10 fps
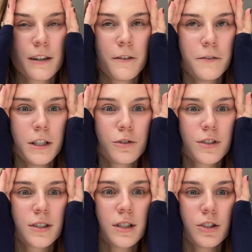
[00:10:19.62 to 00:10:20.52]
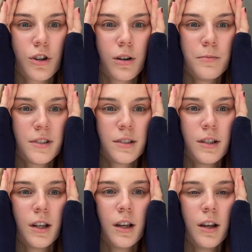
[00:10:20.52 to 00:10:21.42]
15 or 16 jobs,
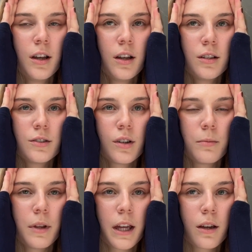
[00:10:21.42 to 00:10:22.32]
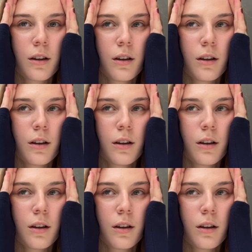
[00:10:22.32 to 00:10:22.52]
so I'm like